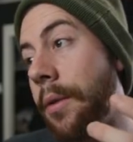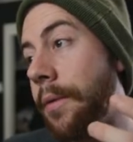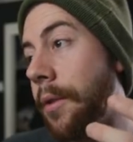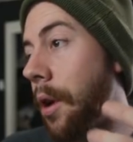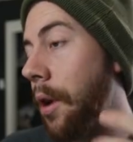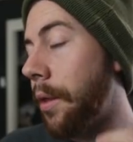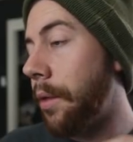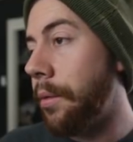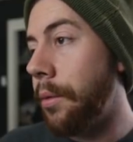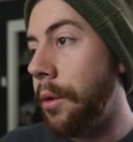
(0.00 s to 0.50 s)
we've
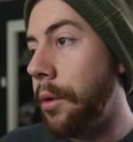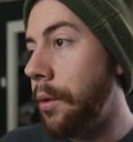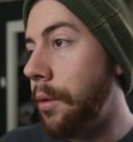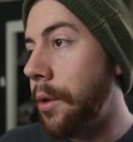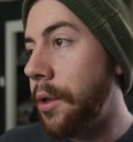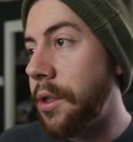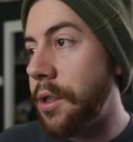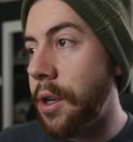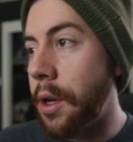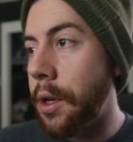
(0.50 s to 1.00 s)
gone through
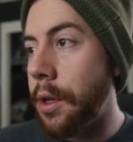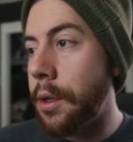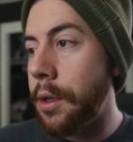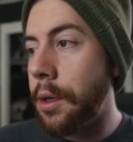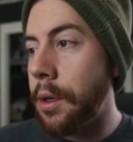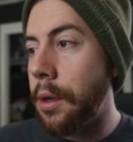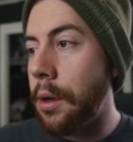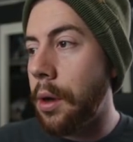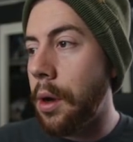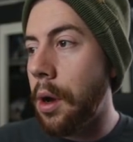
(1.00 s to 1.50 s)
and
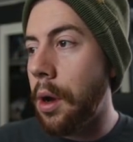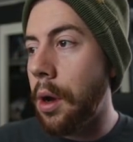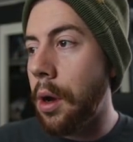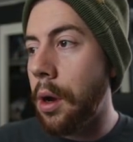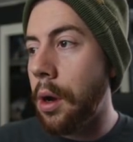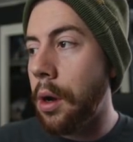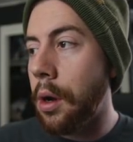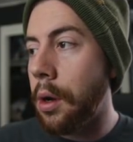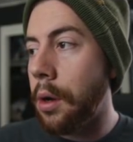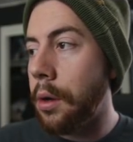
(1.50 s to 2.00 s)
done
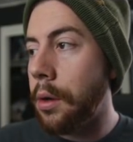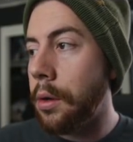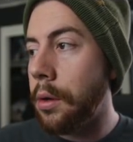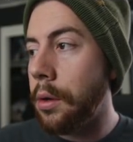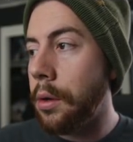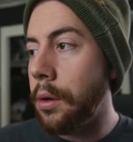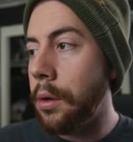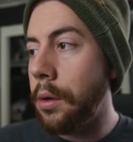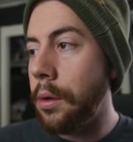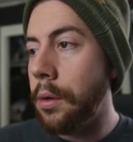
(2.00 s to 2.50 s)

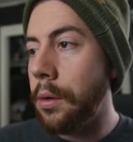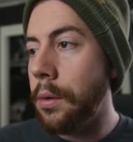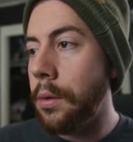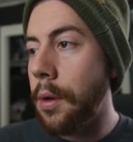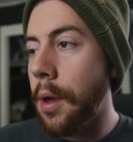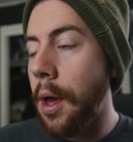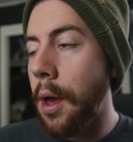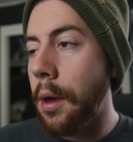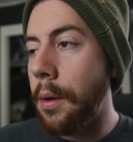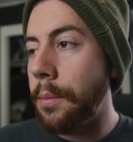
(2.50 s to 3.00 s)
our
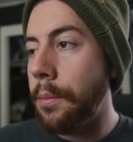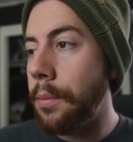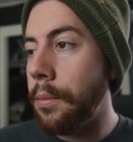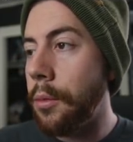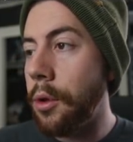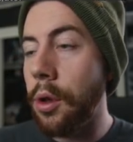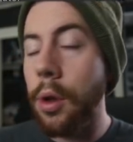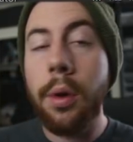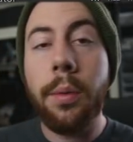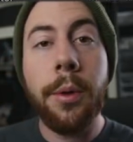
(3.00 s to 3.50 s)
um,
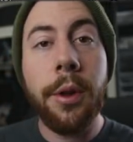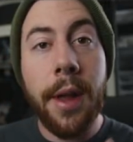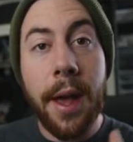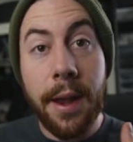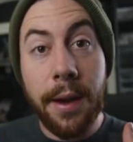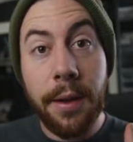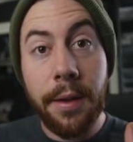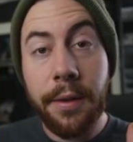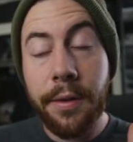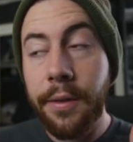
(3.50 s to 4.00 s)
global
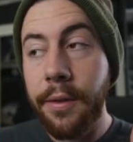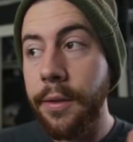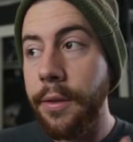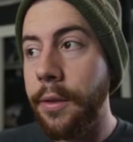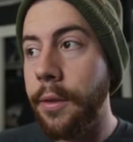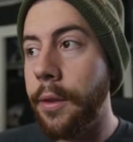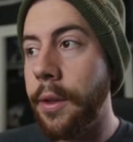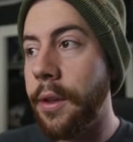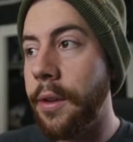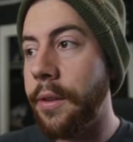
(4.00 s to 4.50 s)
edits
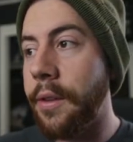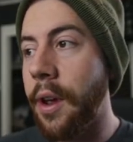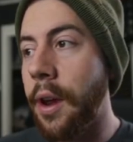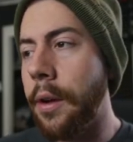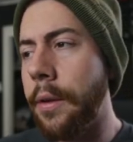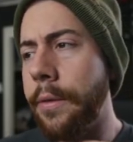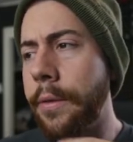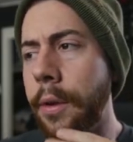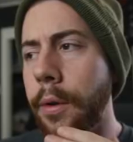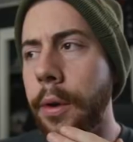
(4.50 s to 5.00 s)
to the
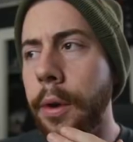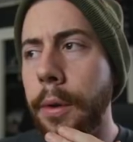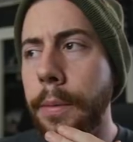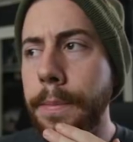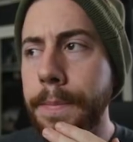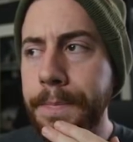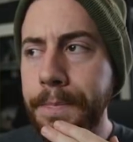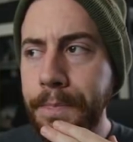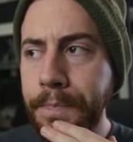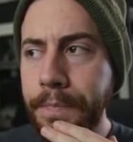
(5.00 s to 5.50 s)
entire
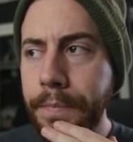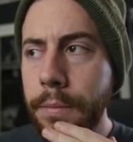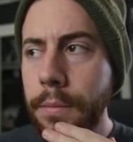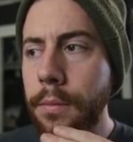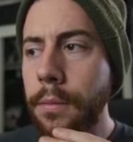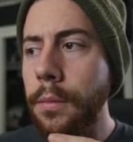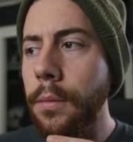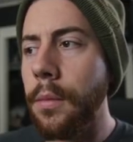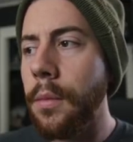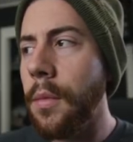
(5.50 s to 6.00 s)
photo.
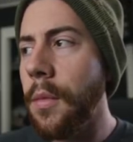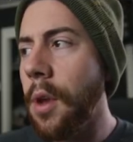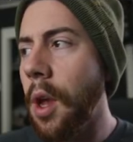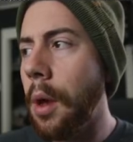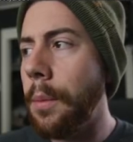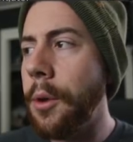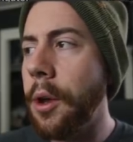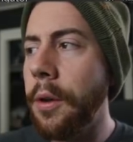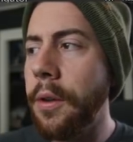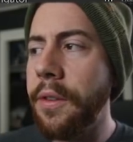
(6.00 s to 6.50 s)

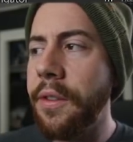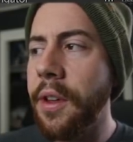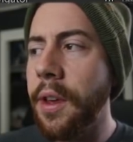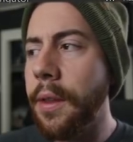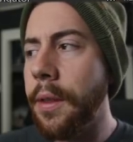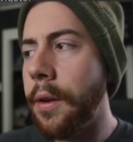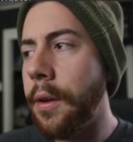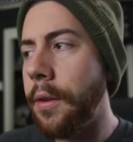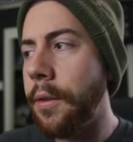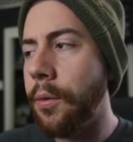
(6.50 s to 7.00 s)
I'm
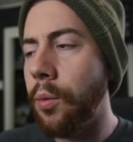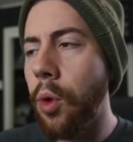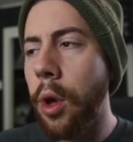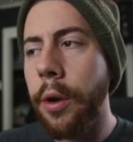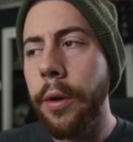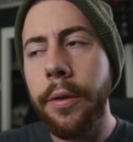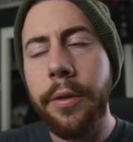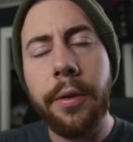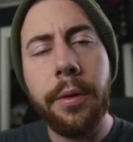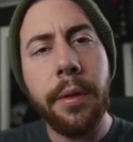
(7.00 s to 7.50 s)
noticing there's
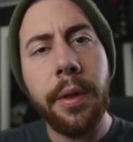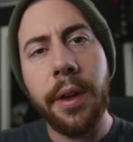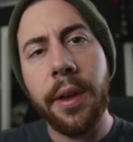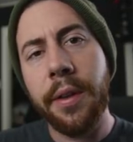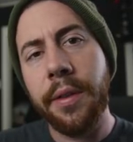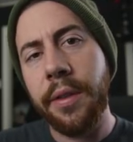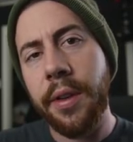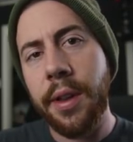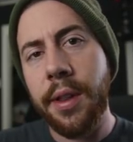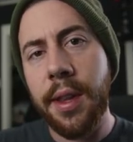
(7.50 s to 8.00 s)
one or two
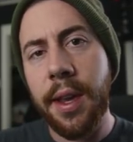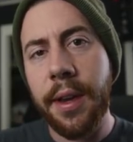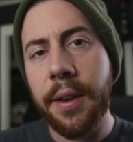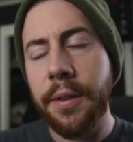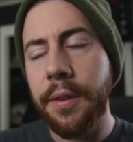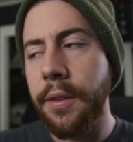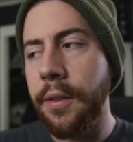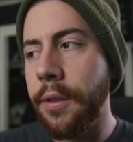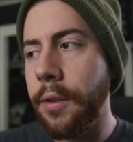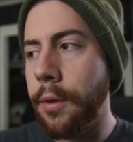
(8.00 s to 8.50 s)
things I'd
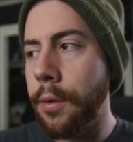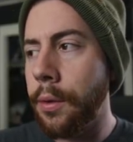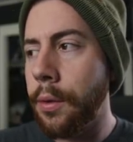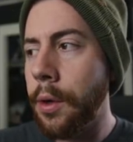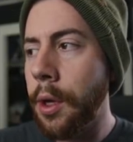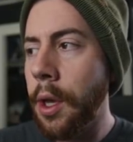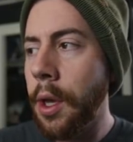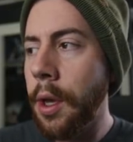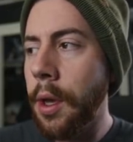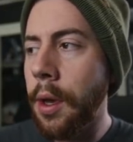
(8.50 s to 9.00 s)
like to
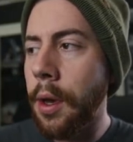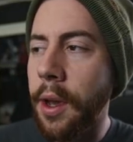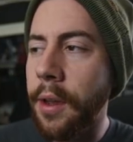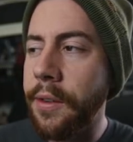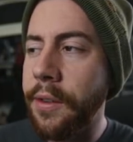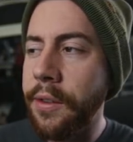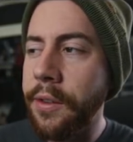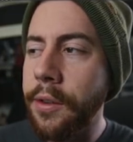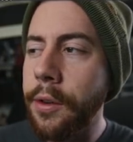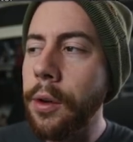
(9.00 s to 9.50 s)
do. I
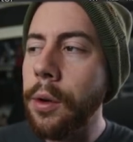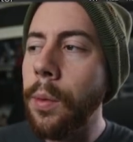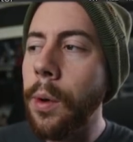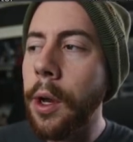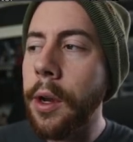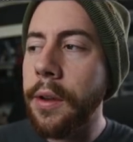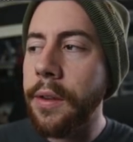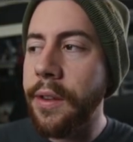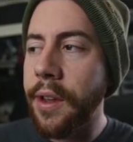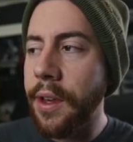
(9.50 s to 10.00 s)
still
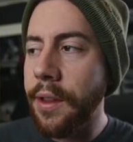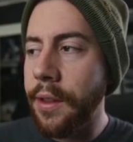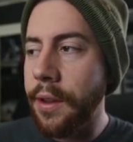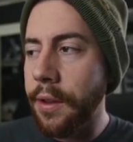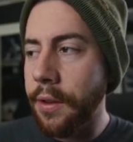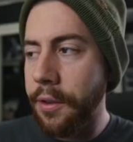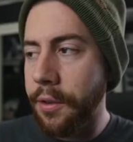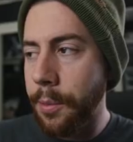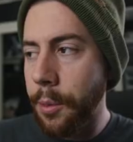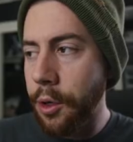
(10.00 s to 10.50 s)
want to take the
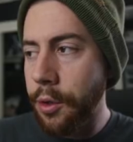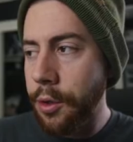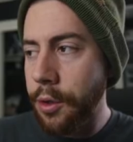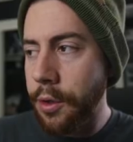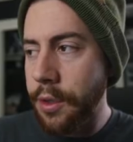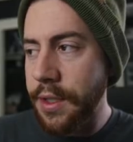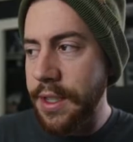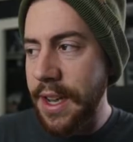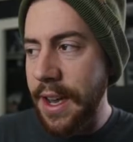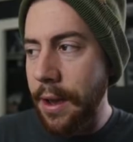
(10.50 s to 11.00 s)

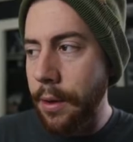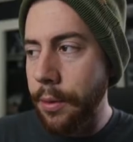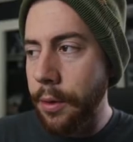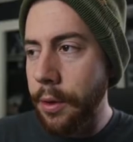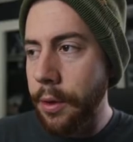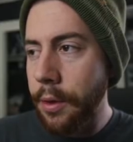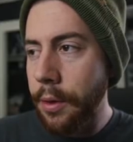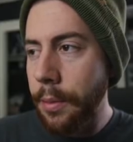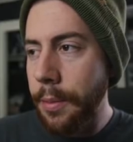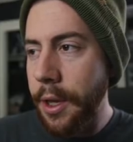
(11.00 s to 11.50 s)
exposure down
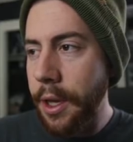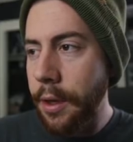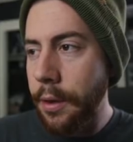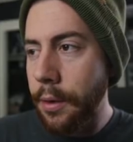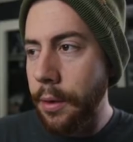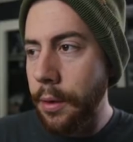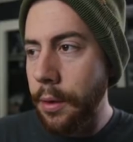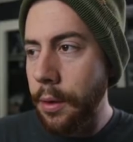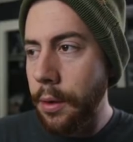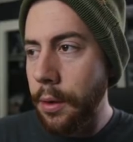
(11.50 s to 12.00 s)
a little bit